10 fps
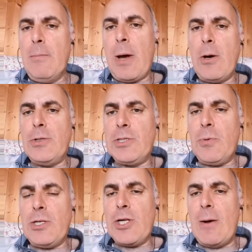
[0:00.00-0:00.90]
posts
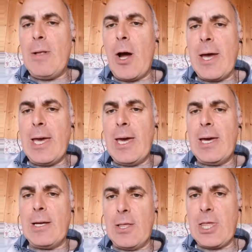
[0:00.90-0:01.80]
which I'm
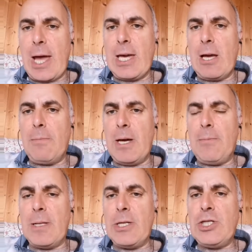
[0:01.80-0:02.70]
liking and thanking
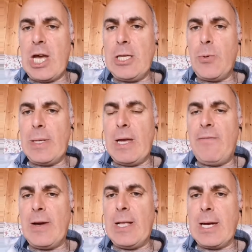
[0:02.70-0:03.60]
people and genuinely
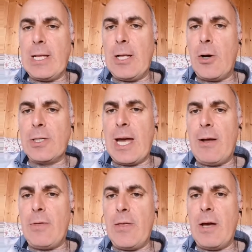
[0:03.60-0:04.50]
feeling in
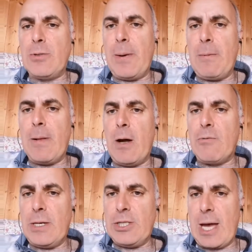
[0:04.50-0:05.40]
lockdown that those people are
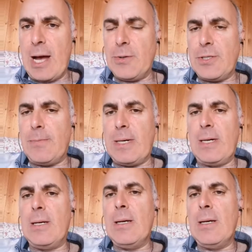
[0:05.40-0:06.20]
reaching out to me,